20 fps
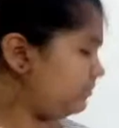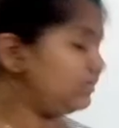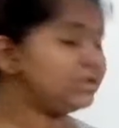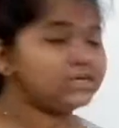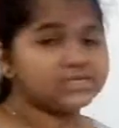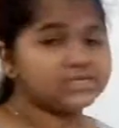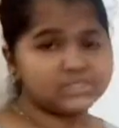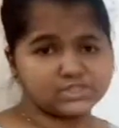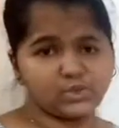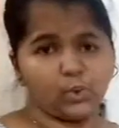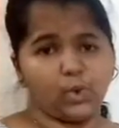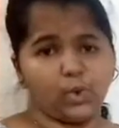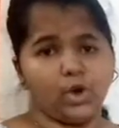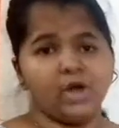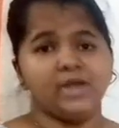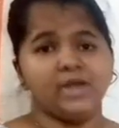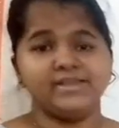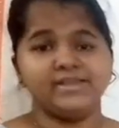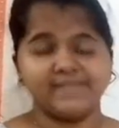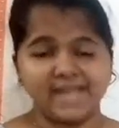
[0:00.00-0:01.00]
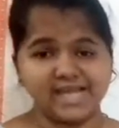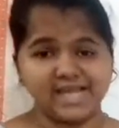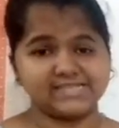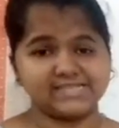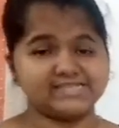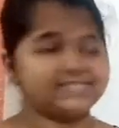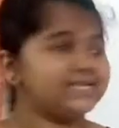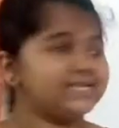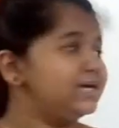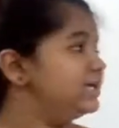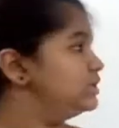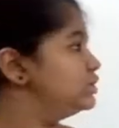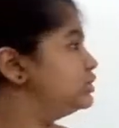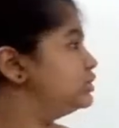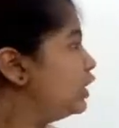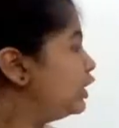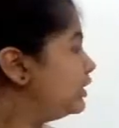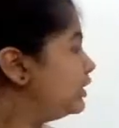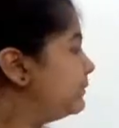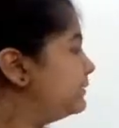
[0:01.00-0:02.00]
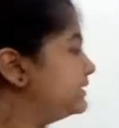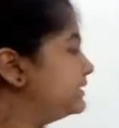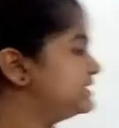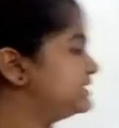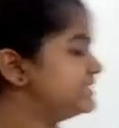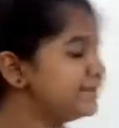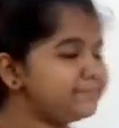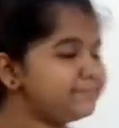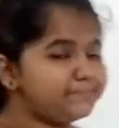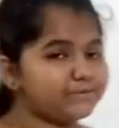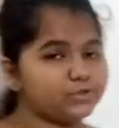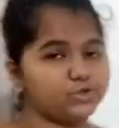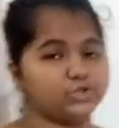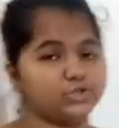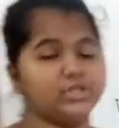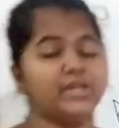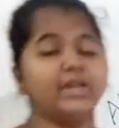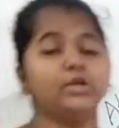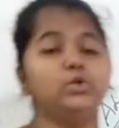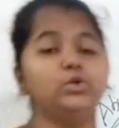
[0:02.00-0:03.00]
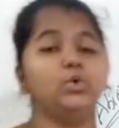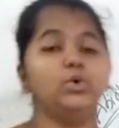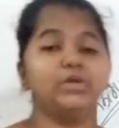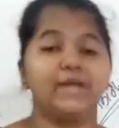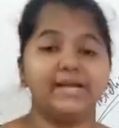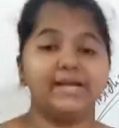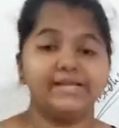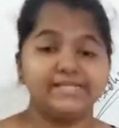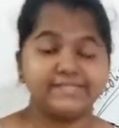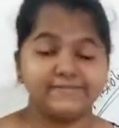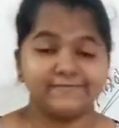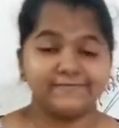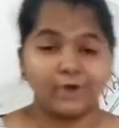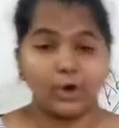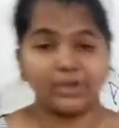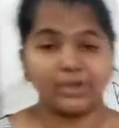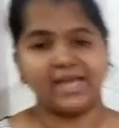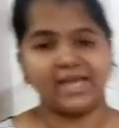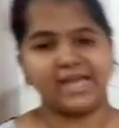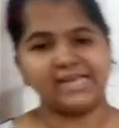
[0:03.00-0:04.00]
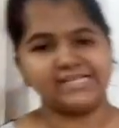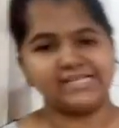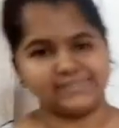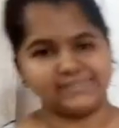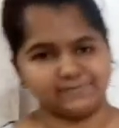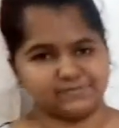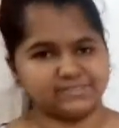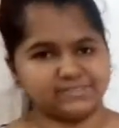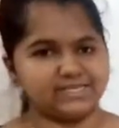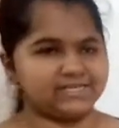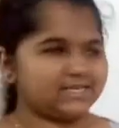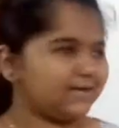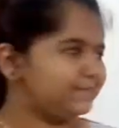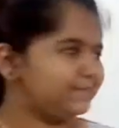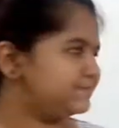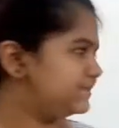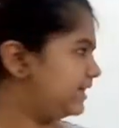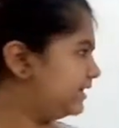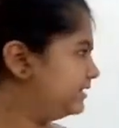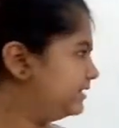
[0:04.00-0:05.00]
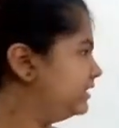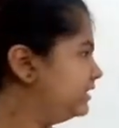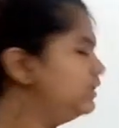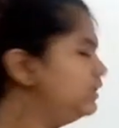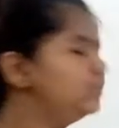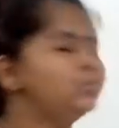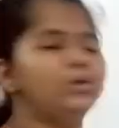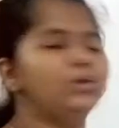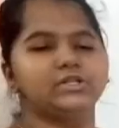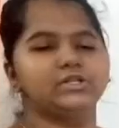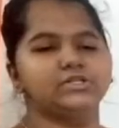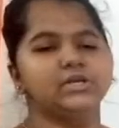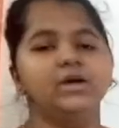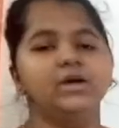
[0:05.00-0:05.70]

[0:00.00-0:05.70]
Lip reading: So next, to talk about the temperature, there are two kinds of organisms that comes under what?